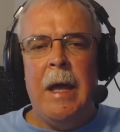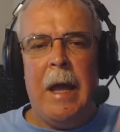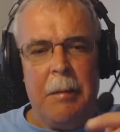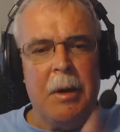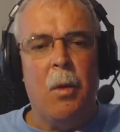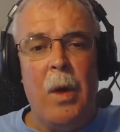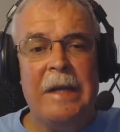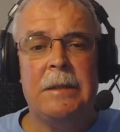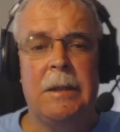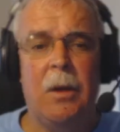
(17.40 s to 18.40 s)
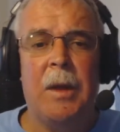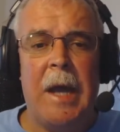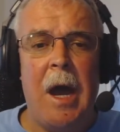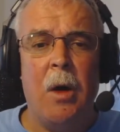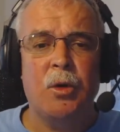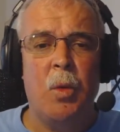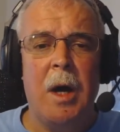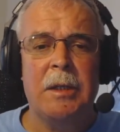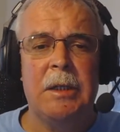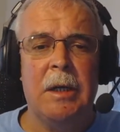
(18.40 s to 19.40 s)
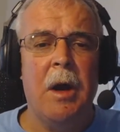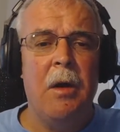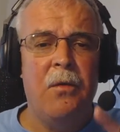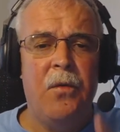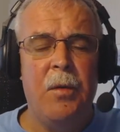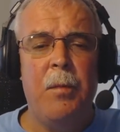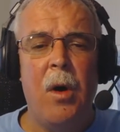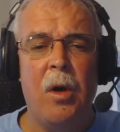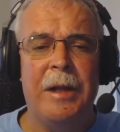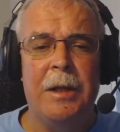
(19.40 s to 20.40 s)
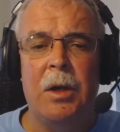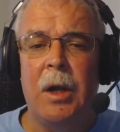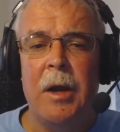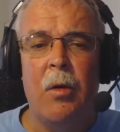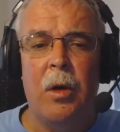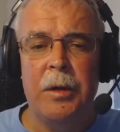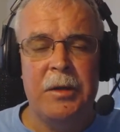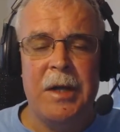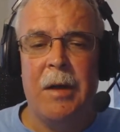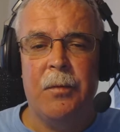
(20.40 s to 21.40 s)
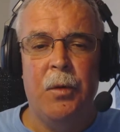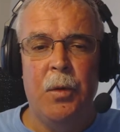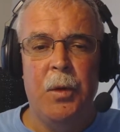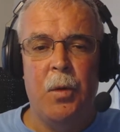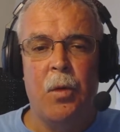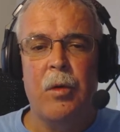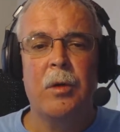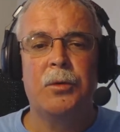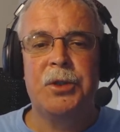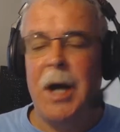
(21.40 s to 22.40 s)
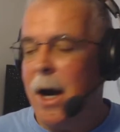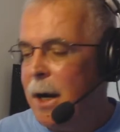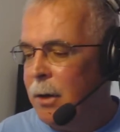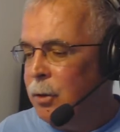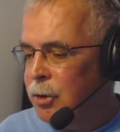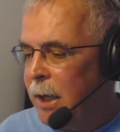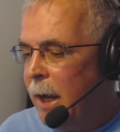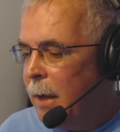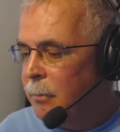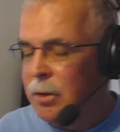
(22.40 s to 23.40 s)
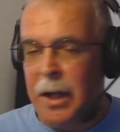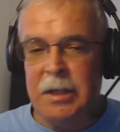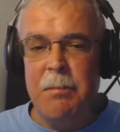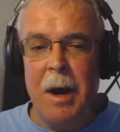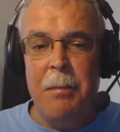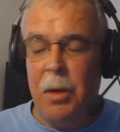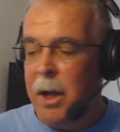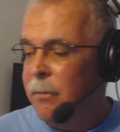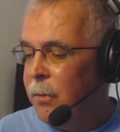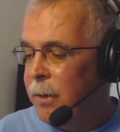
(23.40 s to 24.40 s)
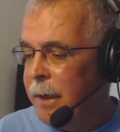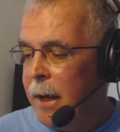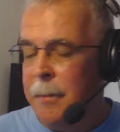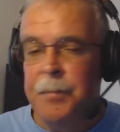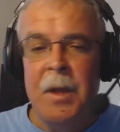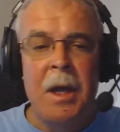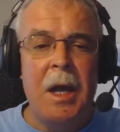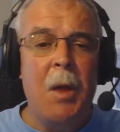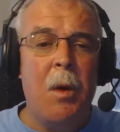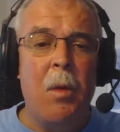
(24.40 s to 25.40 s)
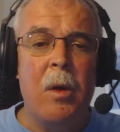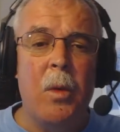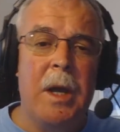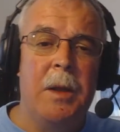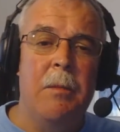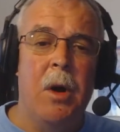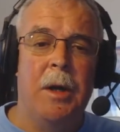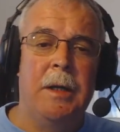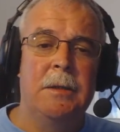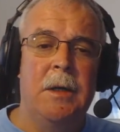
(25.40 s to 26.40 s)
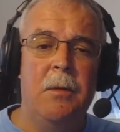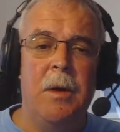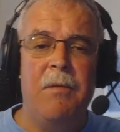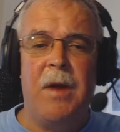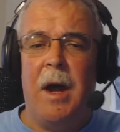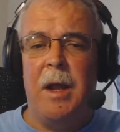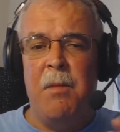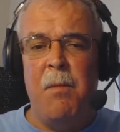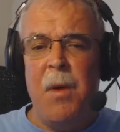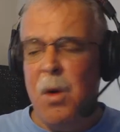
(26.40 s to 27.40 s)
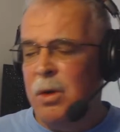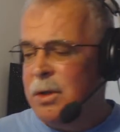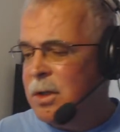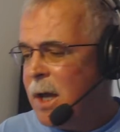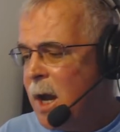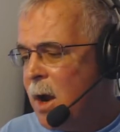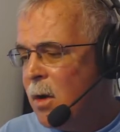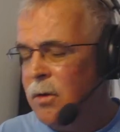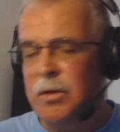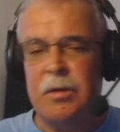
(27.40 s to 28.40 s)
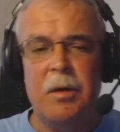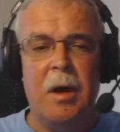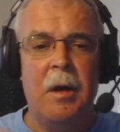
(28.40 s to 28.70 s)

And I'm going to waste it on the couch watching football and a little later on this afternoon, the Orioles Tigers game. So that's my plan for the day. Anyway, what a week in the markets, huh? We've got Ebola scares,